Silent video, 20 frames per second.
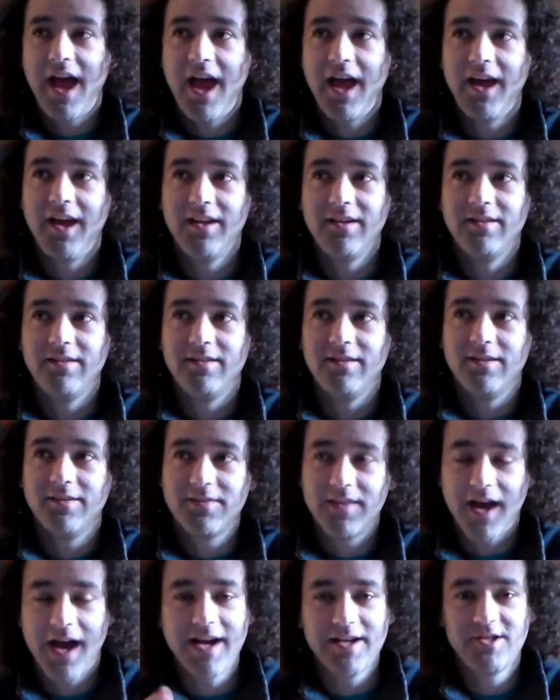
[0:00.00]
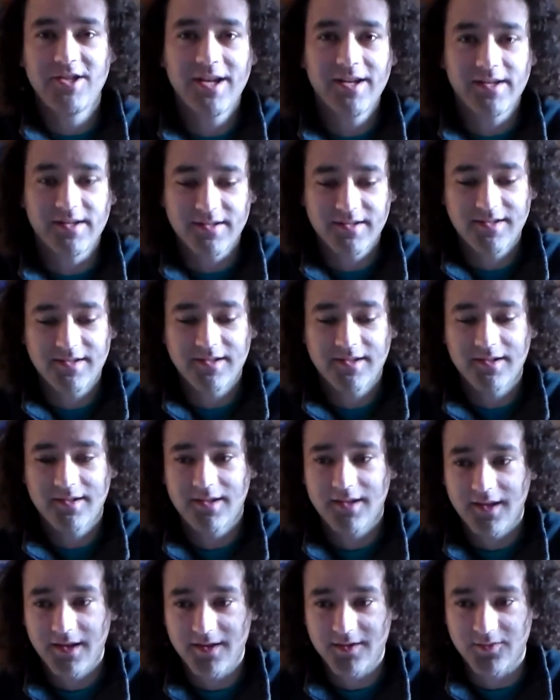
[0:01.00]
And the hygienist
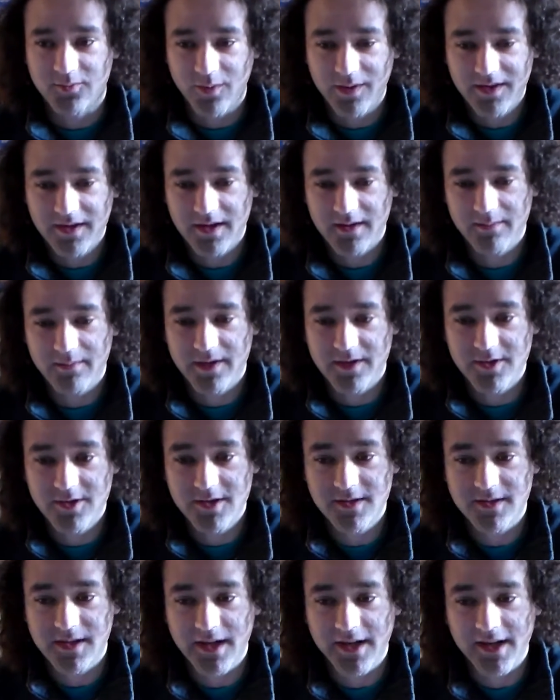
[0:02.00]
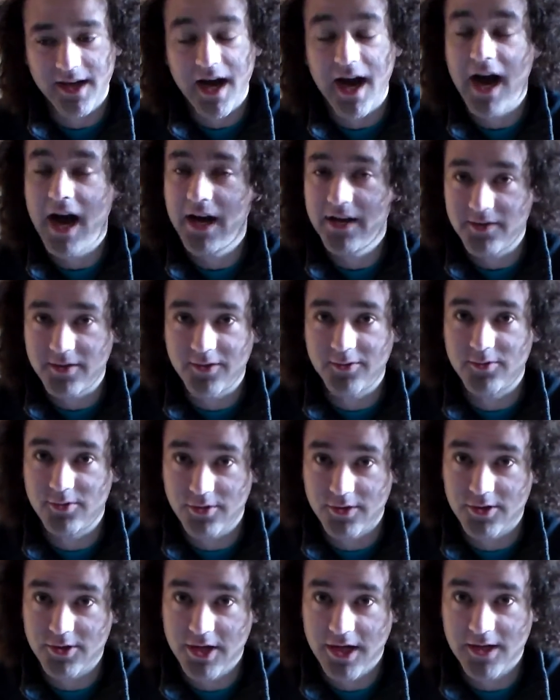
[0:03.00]
is with him, and she's like, I told
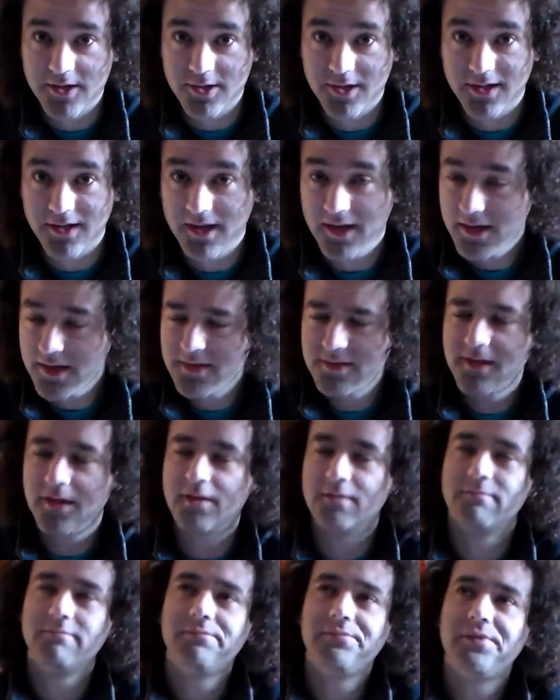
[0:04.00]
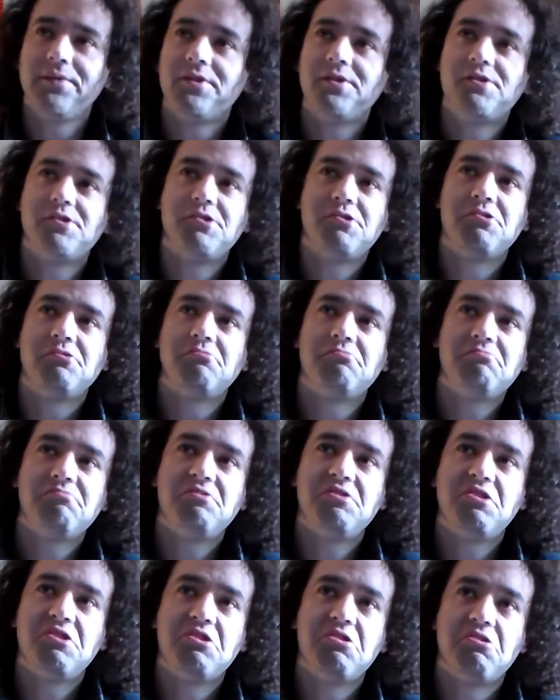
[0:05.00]
you to change it. And he's all, no,
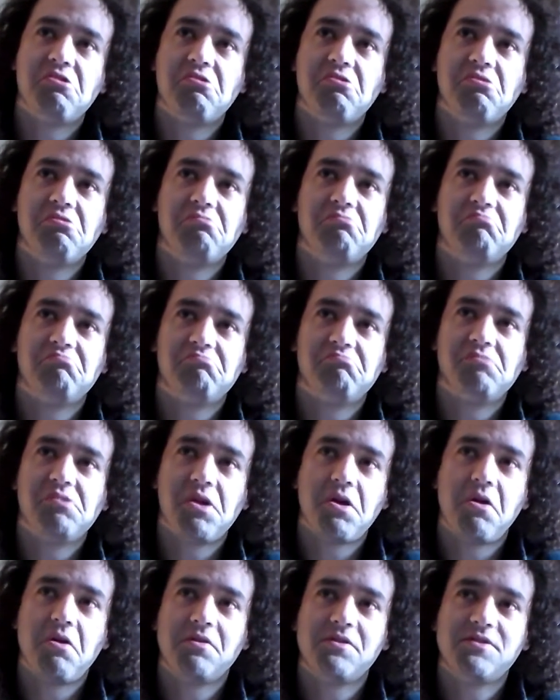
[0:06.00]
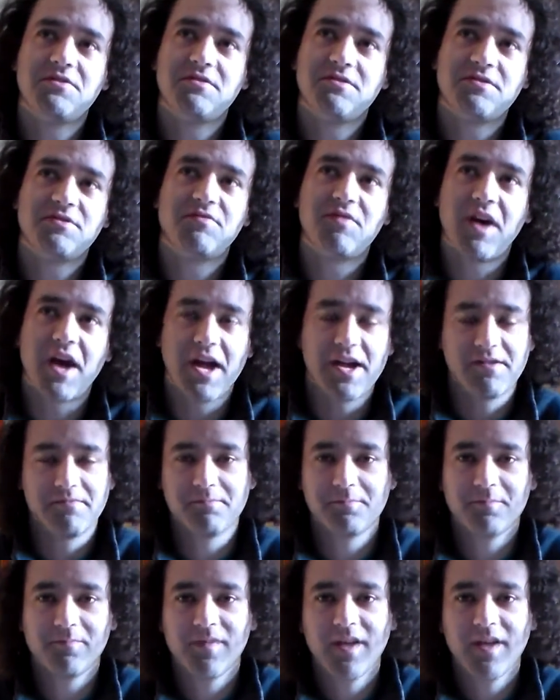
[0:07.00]
it's fine.